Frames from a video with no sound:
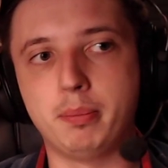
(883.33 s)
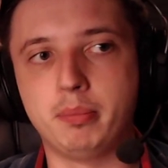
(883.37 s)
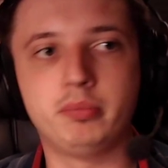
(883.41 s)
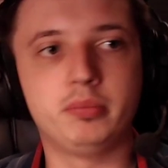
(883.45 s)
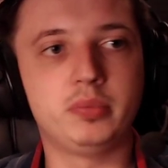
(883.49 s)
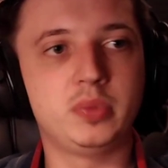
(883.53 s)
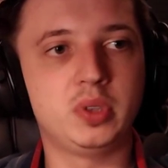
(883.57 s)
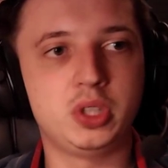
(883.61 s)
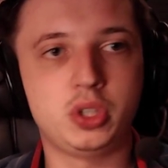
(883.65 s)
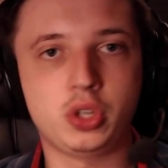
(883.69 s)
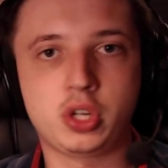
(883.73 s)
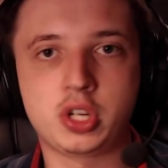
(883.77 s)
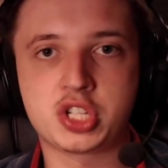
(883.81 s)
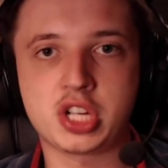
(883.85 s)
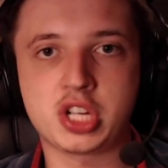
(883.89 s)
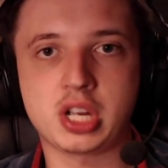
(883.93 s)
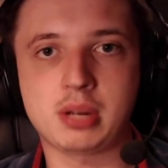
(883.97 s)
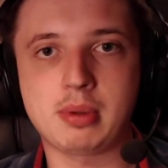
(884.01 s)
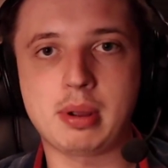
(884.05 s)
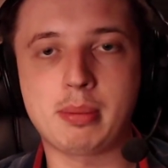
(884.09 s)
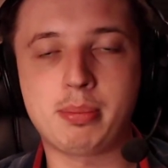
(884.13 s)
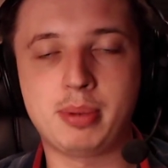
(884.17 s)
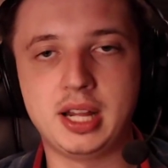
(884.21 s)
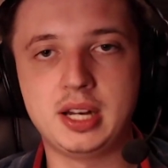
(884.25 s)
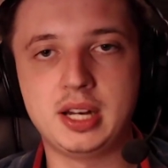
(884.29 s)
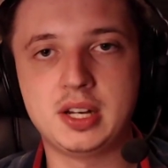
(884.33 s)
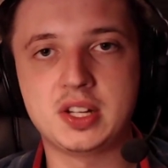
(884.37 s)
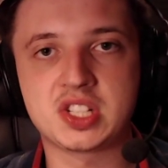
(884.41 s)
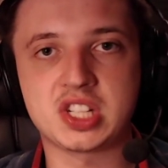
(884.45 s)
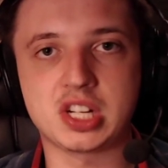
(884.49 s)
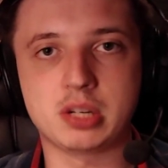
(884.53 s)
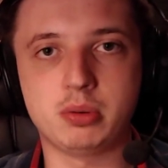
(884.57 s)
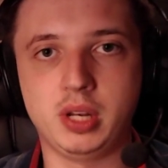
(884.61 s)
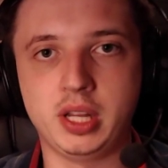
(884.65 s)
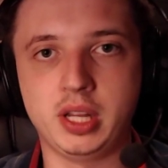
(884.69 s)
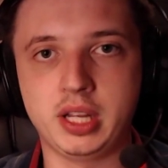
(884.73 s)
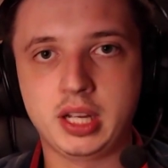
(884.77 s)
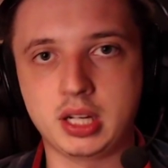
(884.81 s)
You can check my playlist, I
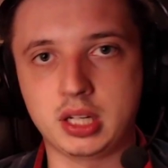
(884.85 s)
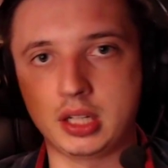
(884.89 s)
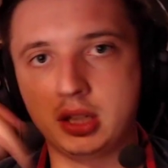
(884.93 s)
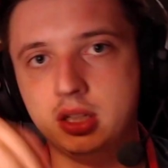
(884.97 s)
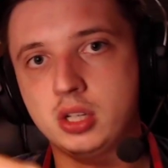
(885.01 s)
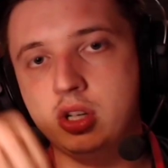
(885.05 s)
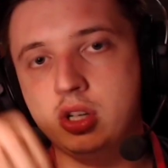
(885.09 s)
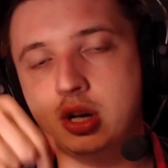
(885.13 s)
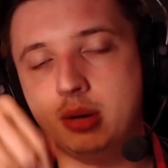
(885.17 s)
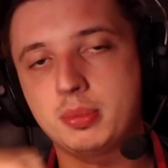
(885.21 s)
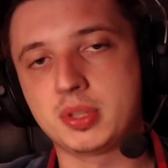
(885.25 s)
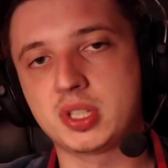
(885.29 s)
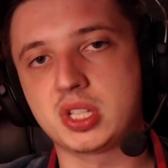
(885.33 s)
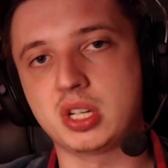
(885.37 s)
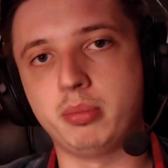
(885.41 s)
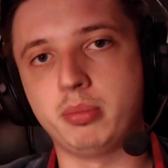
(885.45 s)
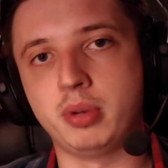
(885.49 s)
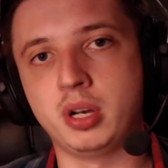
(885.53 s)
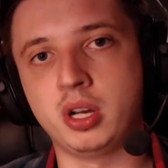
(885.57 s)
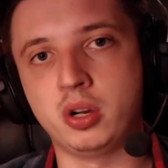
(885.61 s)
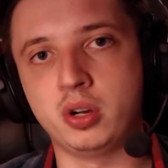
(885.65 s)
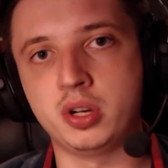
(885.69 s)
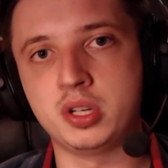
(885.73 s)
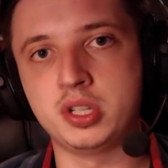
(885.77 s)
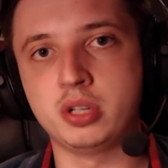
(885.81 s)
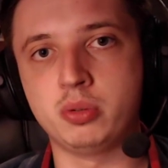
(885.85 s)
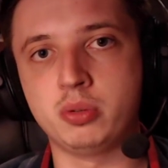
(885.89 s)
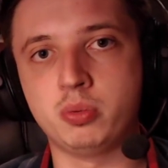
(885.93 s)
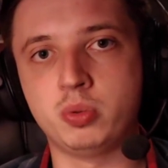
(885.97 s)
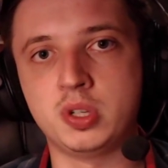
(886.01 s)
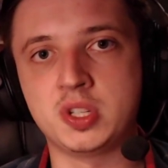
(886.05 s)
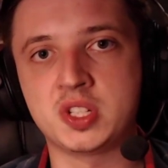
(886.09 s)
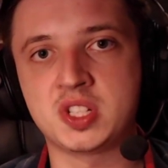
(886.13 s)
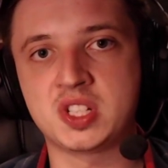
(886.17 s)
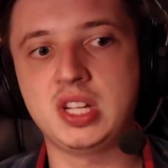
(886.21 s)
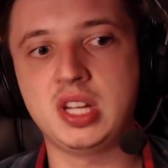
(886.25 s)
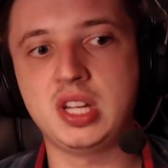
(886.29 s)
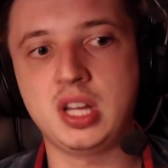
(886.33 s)
will link it in the comments down below, and you will
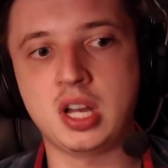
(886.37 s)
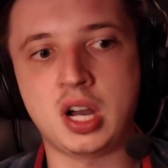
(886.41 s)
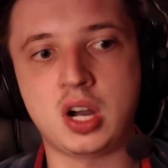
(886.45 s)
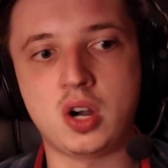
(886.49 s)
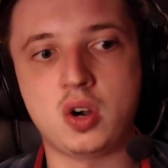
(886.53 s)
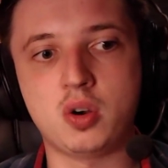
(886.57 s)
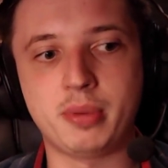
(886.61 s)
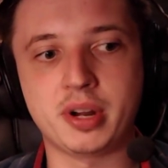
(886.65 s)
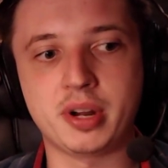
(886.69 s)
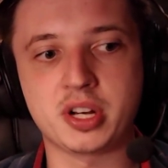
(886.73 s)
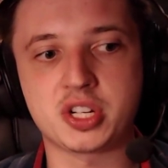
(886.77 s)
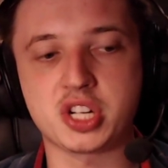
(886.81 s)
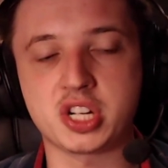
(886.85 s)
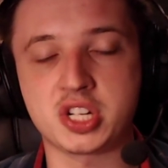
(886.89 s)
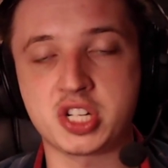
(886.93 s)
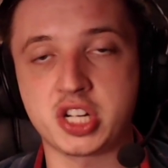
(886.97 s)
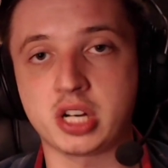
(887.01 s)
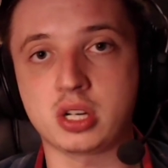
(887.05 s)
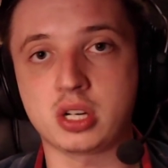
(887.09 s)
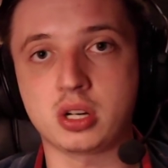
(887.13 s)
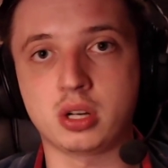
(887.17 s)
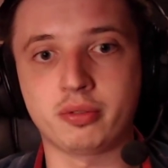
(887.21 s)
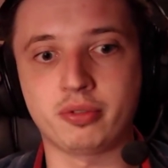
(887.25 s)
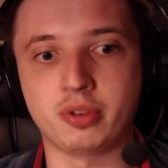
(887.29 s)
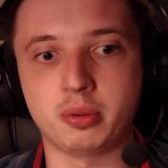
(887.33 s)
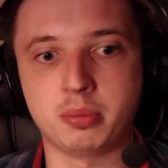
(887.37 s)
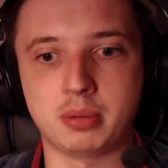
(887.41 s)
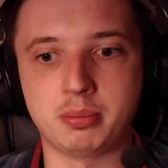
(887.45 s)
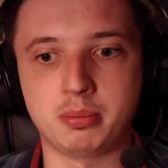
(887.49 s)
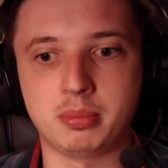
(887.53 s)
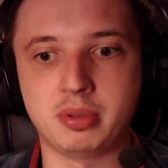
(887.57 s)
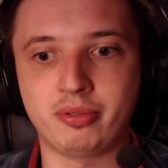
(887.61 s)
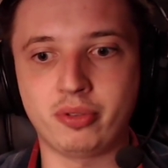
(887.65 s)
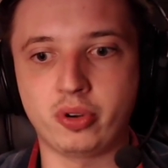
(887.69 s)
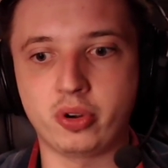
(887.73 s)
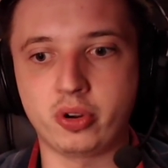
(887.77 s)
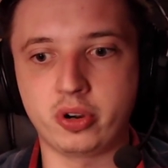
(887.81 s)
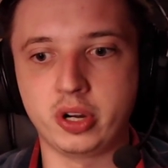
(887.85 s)
see how much I checked out from them
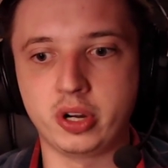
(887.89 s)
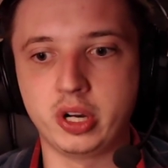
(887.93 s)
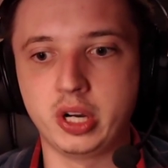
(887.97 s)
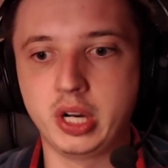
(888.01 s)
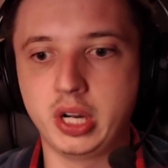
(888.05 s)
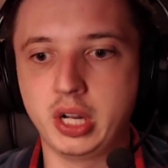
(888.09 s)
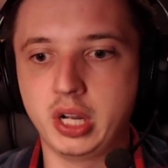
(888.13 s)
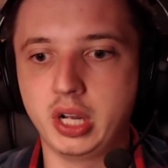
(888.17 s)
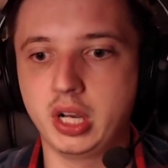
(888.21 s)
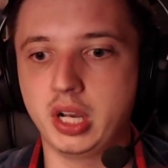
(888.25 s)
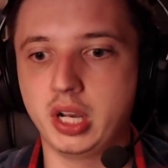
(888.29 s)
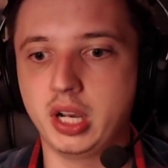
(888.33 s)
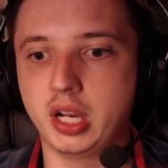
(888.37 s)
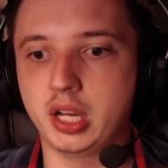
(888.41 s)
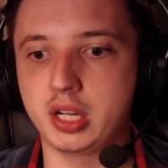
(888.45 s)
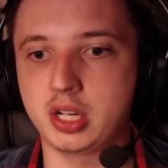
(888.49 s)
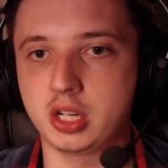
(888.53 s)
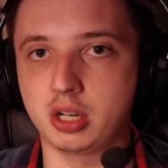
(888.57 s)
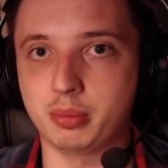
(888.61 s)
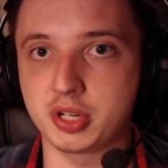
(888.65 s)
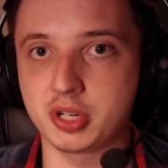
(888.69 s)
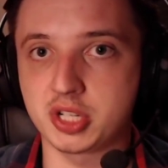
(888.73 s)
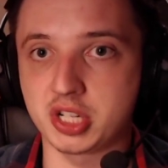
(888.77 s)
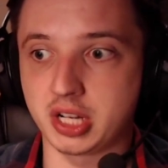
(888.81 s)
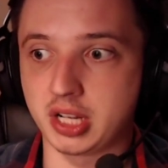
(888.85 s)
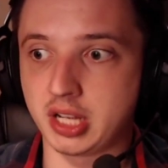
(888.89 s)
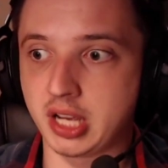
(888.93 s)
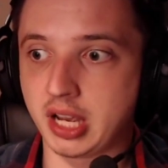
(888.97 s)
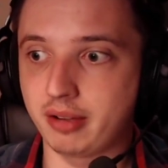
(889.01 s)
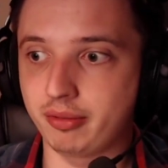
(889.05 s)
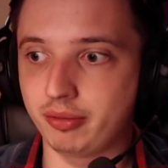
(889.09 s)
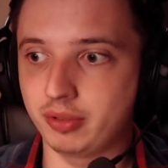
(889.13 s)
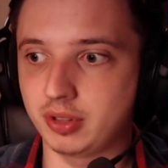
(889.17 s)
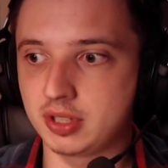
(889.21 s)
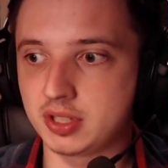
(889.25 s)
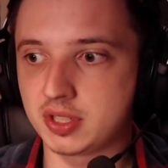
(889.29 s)
before and how much I haven't.